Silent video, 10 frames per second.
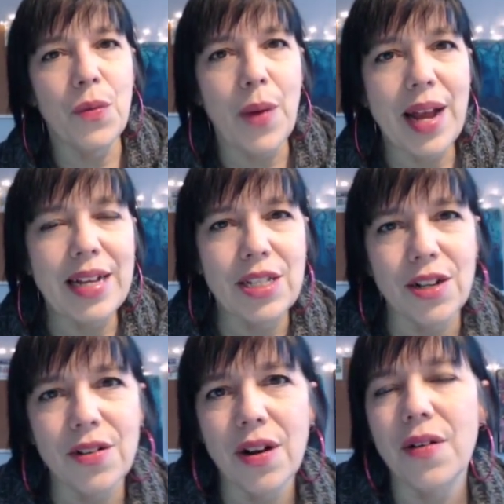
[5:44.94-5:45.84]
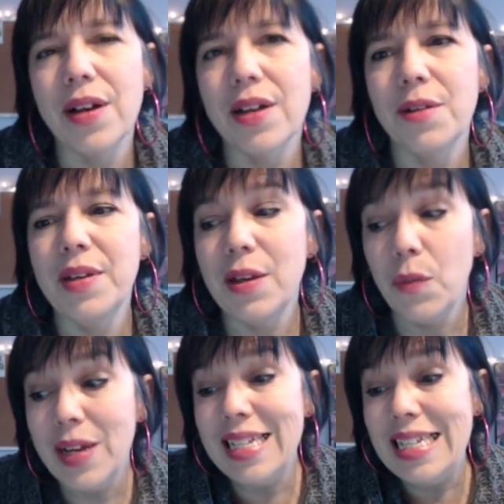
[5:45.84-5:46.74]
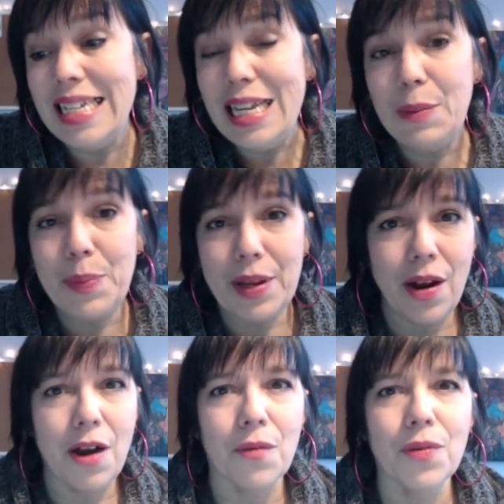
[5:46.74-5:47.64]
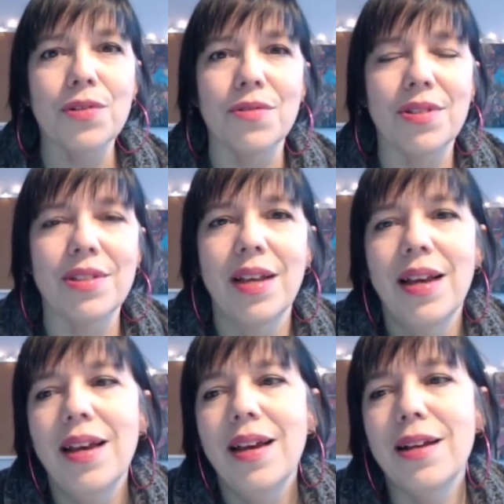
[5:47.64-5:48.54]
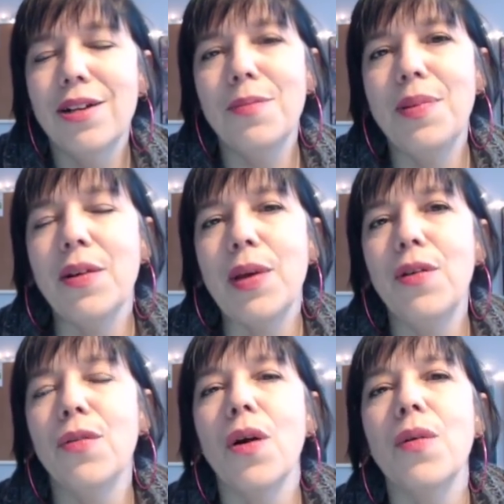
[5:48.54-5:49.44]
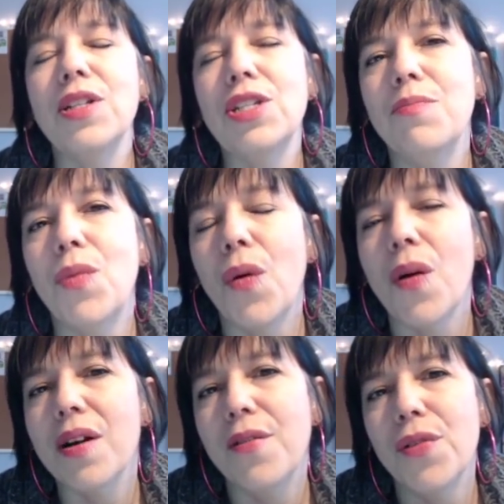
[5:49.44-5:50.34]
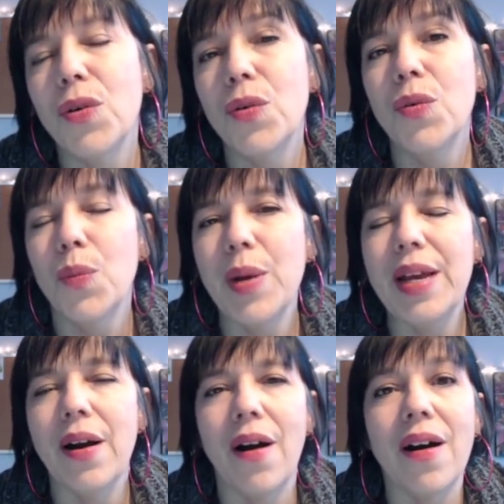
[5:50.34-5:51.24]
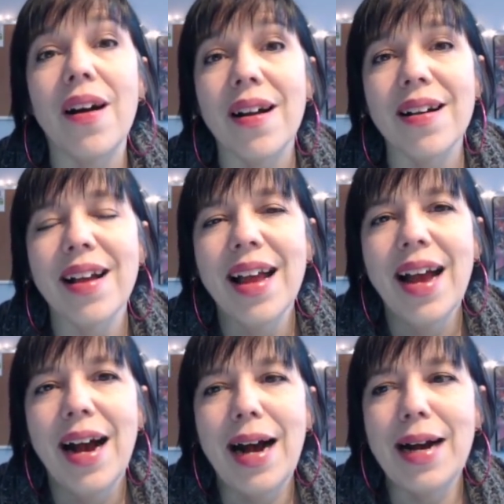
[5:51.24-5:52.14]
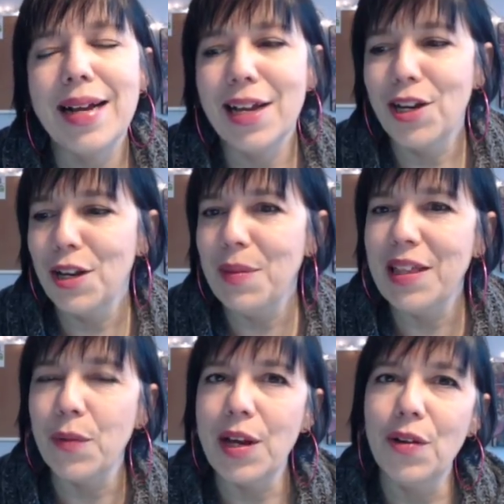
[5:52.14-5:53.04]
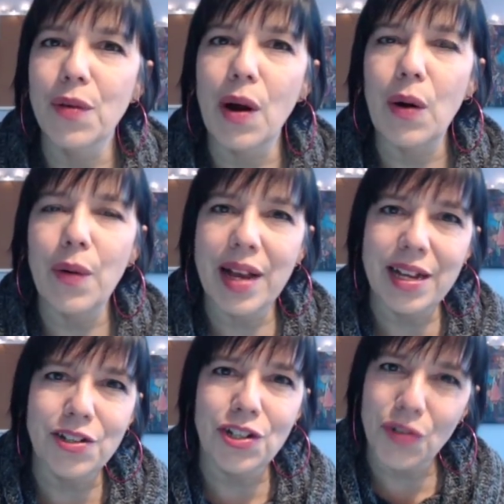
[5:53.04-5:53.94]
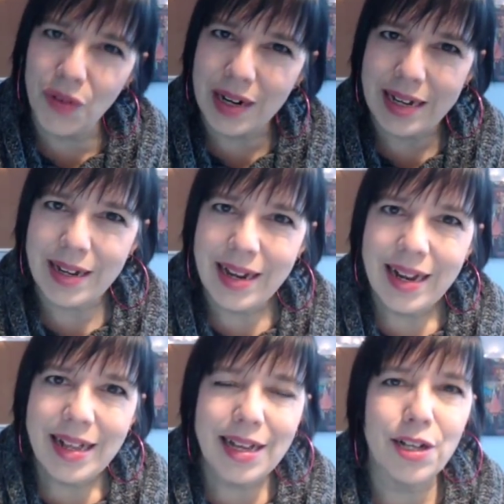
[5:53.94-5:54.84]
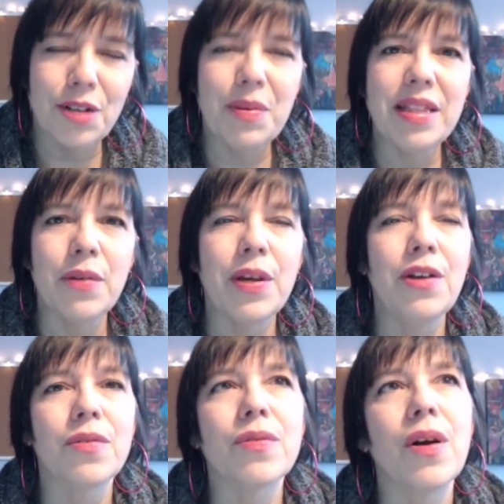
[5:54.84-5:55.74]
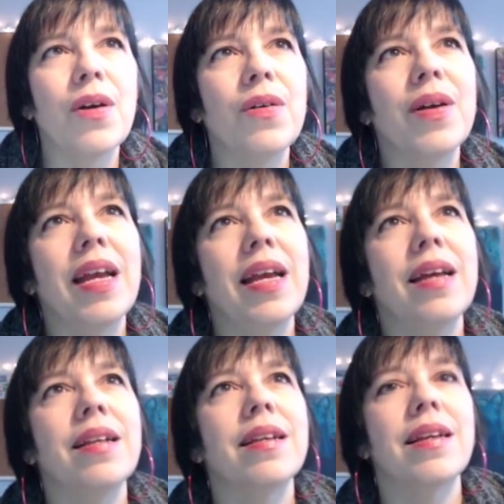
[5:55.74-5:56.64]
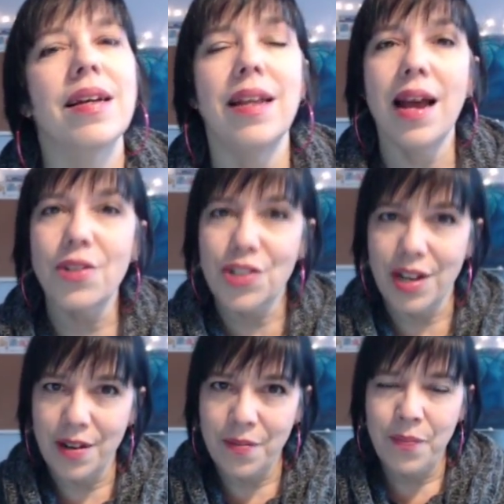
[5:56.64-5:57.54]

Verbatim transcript: ways to grow. It could be that we deepen our roots, it could be that we grow into more of who we are, uh, it could be that we grow in joy, it could be that we grow in connection.